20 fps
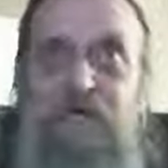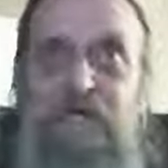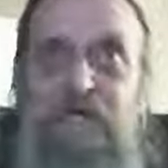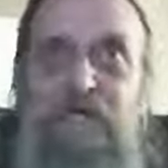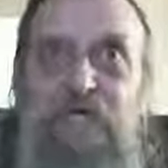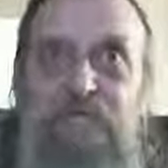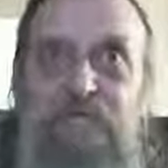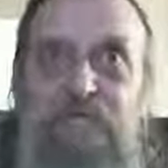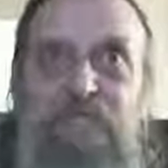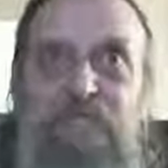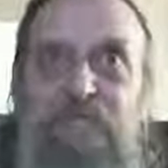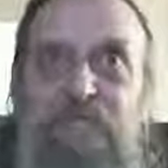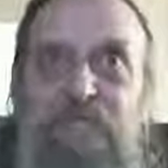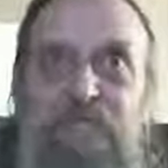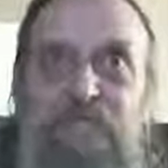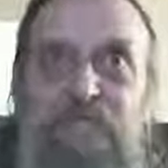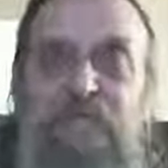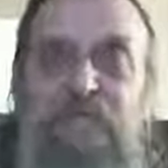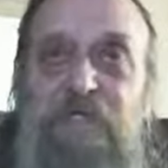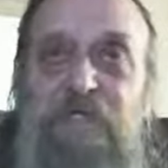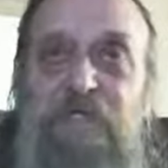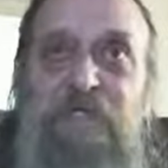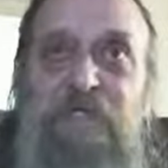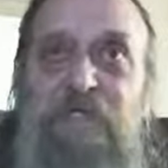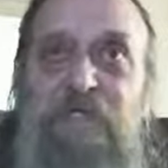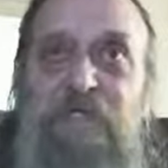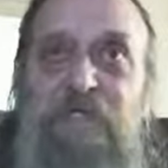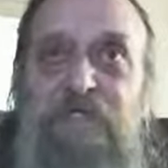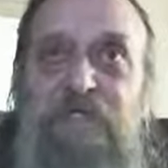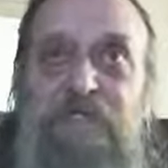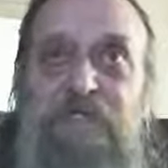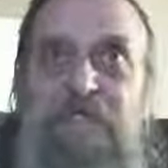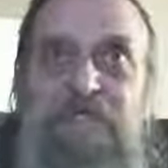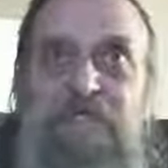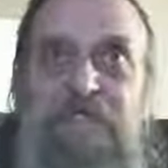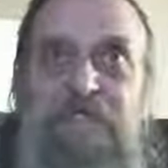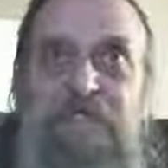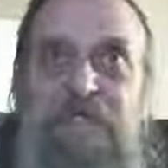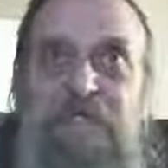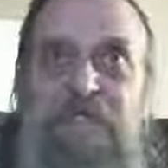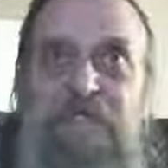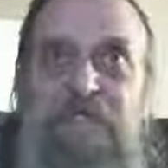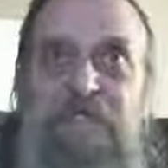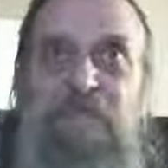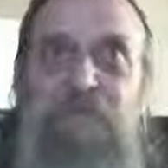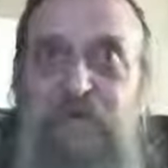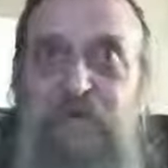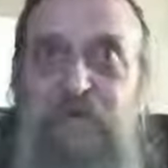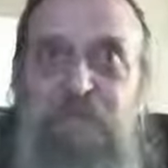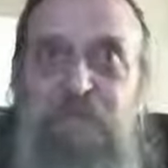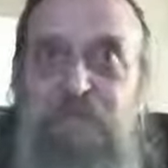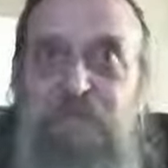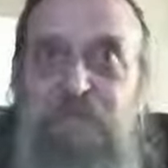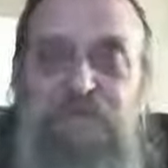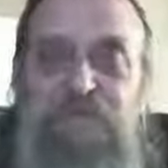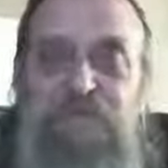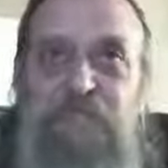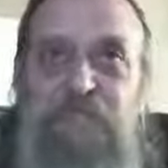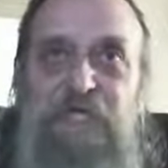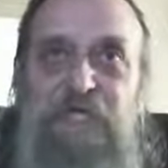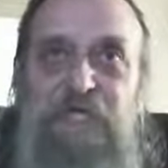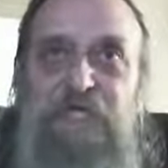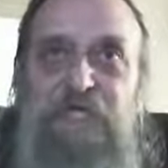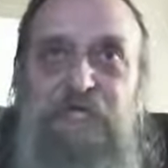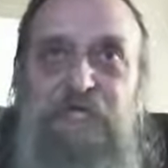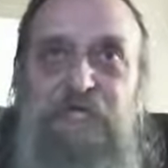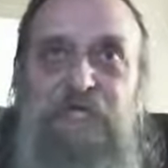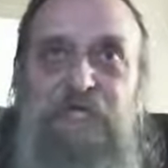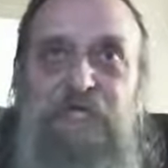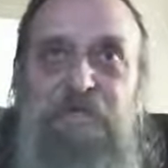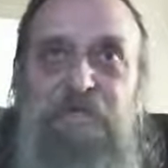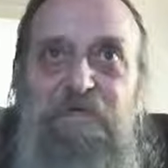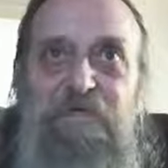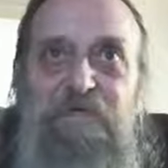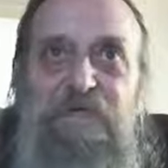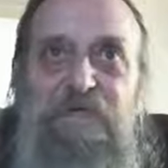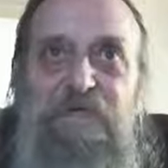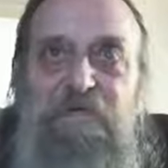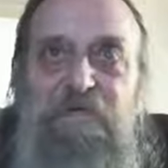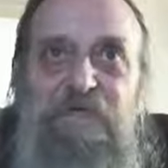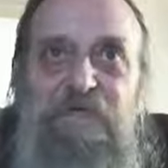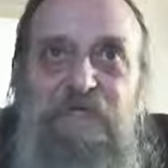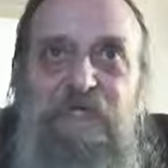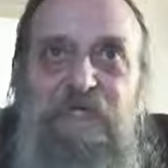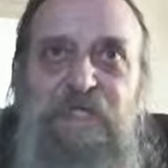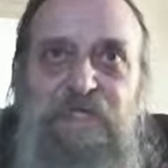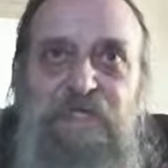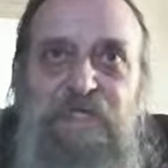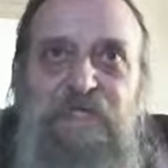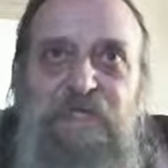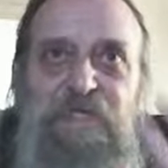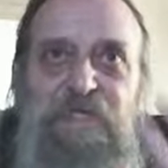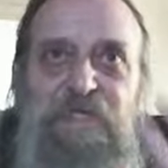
I used to even teach Bible study and everything, but it,